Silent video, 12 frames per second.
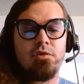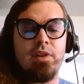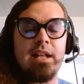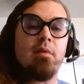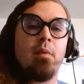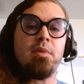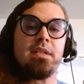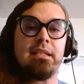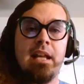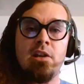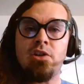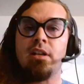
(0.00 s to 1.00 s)
trans
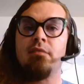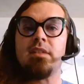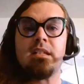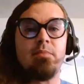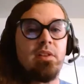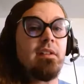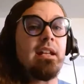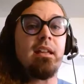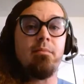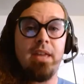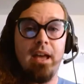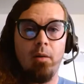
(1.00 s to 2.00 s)
representation, visibility
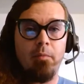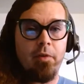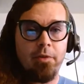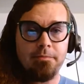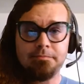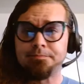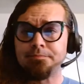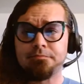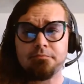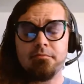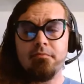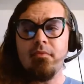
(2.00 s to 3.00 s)
can be helpful.
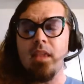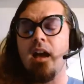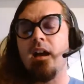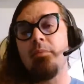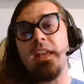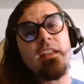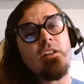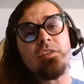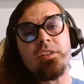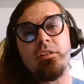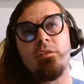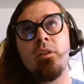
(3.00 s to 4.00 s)
It can
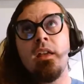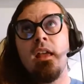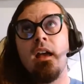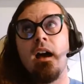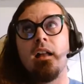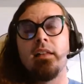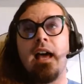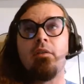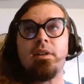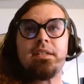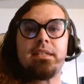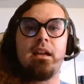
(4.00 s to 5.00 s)
also
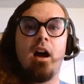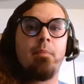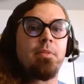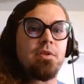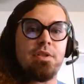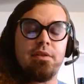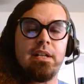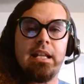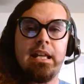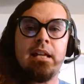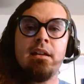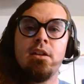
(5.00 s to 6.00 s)
allow us the
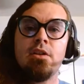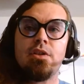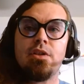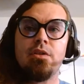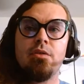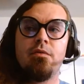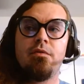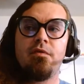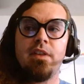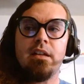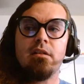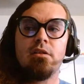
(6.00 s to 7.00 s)
opportunity to
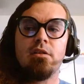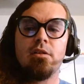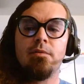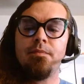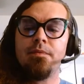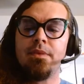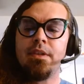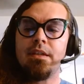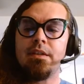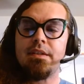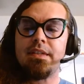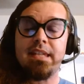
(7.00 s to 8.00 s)
feel
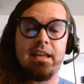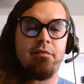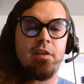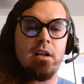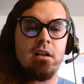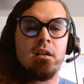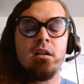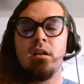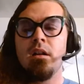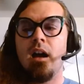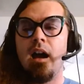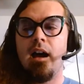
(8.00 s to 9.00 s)
safer
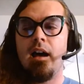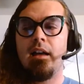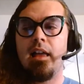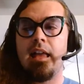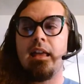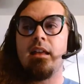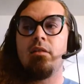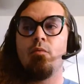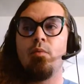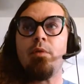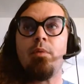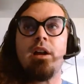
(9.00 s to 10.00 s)

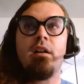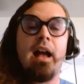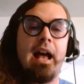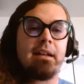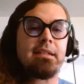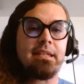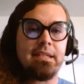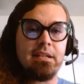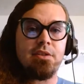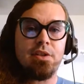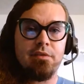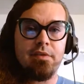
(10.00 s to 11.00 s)
when we are
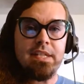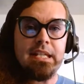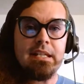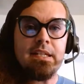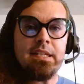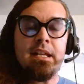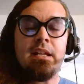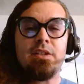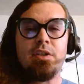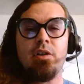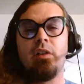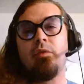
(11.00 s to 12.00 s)
accessing services.
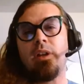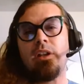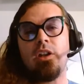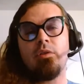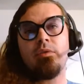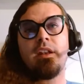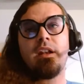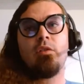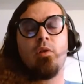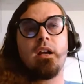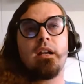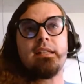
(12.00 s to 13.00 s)
So if we know that an
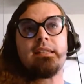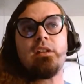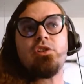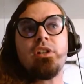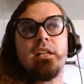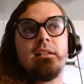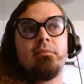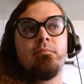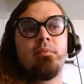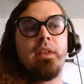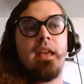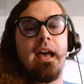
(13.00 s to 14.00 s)
organization
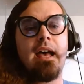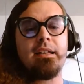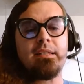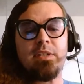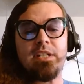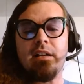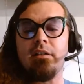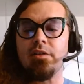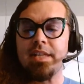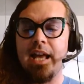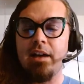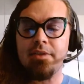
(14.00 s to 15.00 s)
has
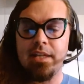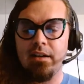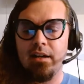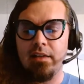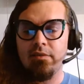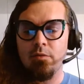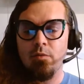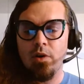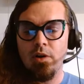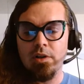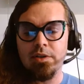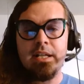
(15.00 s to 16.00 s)
materials out there in the
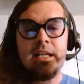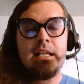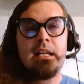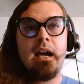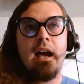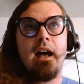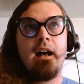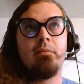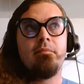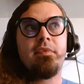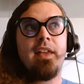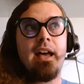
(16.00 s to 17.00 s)
world
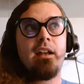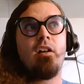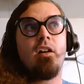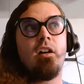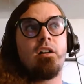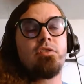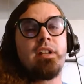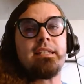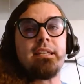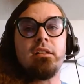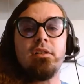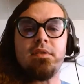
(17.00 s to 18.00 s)
that are
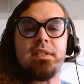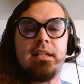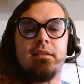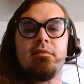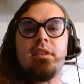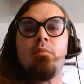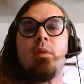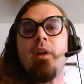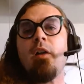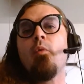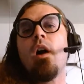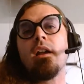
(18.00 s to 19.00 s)
trans inclusive, then we
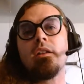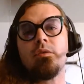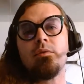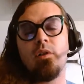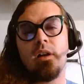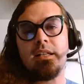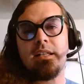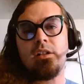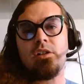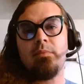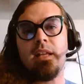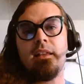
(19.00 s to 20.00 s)
might walk into an
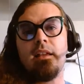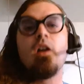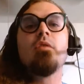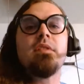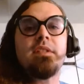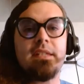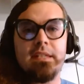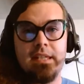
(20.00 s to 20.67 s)
organization being like, oh, this is